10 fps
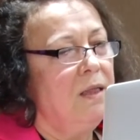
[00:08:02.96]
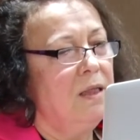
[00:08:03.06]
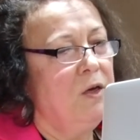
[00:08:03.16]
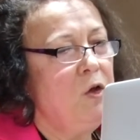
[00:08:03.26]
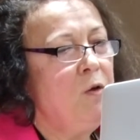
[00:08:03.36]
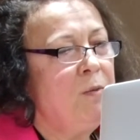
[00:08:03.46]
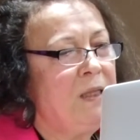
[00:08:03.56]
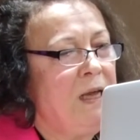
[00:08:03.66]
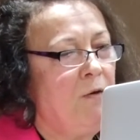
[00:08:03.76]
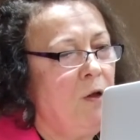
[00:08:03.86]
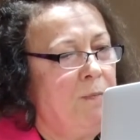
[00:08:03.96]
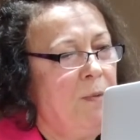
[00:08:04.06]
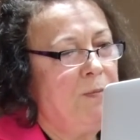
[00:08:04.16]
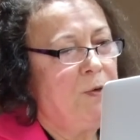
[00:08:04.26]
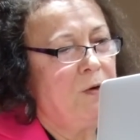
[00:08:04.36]
the human
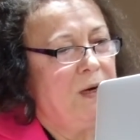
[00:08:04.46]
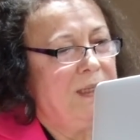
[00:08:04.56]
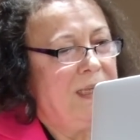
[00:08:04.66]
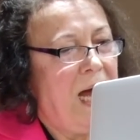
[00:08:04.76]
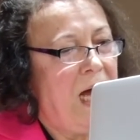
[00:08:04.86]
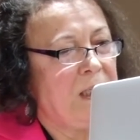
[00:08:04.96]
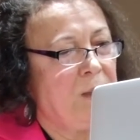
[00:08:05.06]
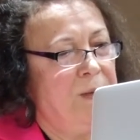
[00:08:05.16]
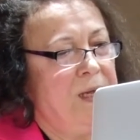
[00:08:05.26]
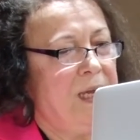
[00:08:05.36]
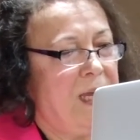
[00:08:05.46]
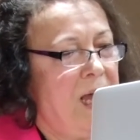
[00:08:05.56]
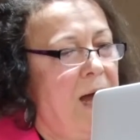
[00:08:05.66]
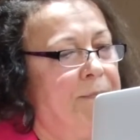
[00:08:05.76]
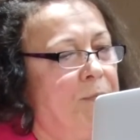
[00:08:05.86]
development progress has been
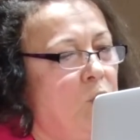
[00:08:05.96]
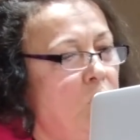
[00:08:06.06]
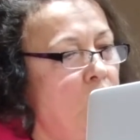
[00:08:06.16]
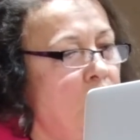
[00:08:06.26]
kept too